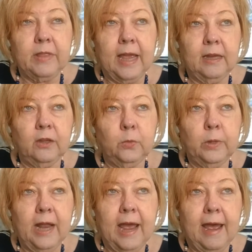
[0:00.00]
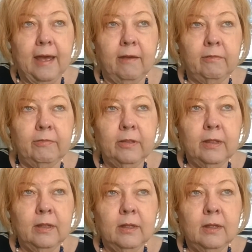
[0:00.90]
that, you would have
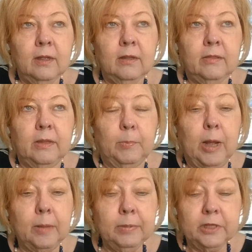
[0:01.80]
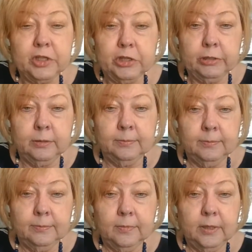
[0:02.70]
the publisher,
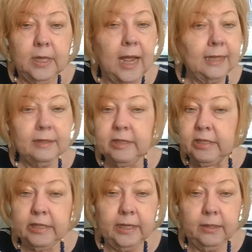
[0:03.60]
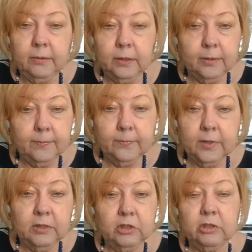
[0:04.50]
not the city,
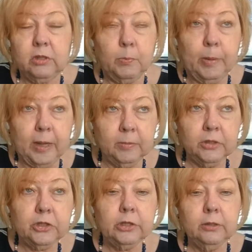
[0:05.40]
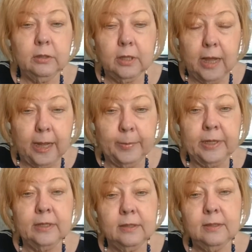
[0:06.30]
just the publisher,
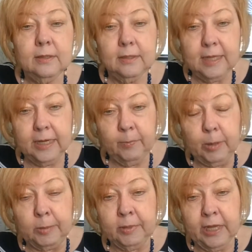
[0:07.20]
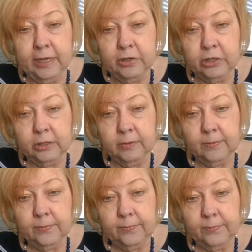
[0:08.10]
comma, date of publication,
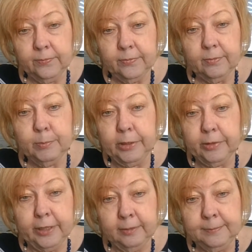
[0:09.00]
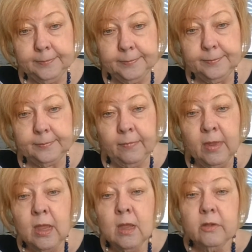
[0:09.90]
period.
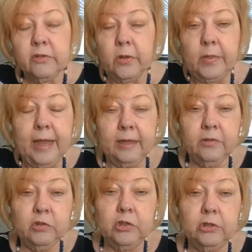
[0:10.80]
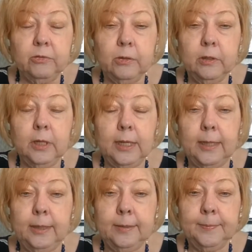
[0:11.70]
So that's just for
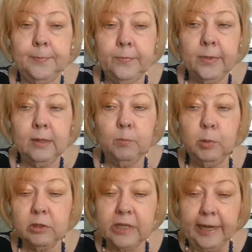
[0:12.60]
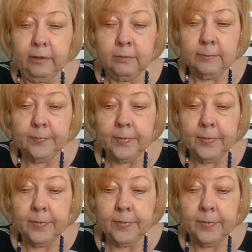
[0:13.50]
book title.